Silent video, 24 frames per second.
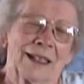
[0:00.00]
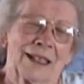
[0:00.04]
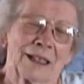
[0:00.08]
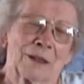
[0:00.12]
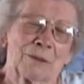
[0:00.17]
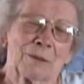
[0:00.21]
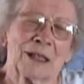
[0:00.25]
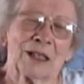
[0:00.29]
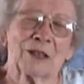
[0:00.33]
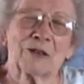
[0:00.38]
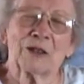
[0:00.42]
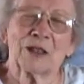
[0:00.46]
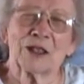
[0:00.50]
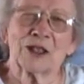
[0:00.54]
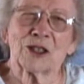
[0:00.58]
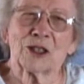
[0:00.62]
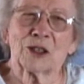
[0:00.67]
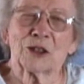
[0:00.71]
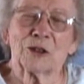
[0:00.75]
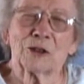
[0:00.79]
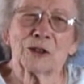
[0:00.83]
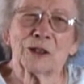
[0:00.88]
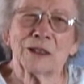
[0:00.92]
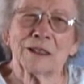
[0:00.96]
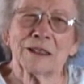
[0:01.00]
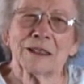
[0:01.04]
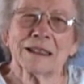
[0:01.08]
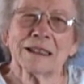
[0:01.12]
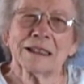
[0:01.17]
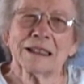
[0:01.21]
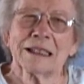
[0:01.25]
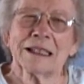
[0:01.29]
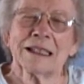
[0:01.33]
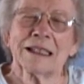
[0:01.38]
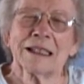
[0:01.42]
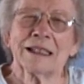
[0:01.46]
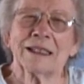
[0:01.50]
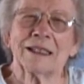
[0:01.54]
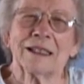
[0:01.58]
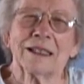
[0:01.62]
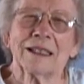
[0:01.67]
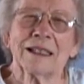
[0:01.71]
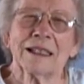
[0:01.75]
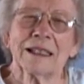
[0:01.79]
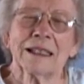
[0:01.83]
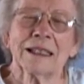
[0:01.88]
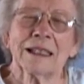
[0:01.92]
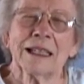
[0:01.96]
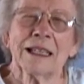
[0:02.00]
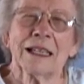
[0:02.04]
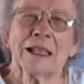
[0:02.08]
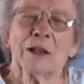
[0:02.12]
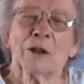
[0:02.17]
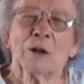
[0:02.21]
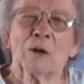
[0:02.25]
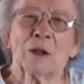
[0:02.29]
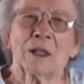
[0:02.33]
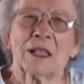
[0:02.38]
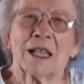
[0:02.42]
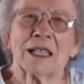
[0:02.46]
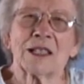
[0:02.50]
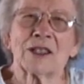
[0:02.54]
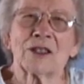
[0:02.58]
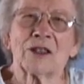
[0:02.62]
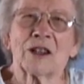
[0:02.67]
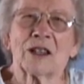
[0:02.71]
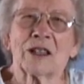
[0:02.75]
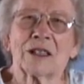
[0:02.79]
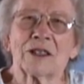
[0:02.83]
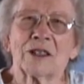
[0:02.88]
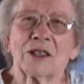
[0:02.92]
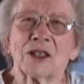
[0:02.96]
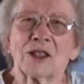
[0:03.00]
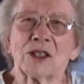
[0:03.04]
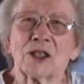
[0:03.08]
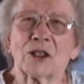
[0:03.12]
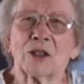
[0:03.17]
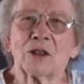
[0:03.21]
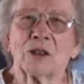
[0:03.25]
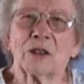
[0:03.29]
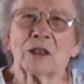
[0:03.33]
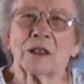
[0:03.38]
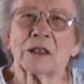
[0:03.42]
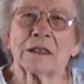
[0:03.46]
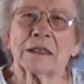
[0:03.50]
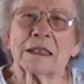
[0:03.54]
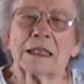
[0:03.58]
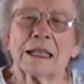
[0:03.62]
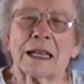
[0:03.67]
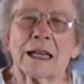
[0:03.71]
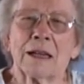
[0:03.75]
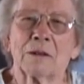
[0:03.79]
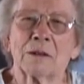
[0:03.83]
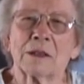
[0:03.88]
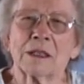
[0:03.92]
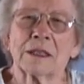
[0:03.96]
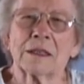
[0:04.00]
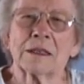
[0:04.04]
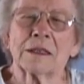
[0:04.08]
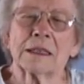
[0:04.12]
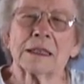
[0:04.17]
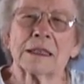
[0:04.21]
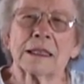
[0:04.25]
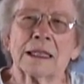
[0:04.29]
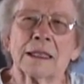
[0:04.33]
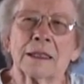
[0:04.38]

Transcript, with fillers: elementary school, and when I started to school, I was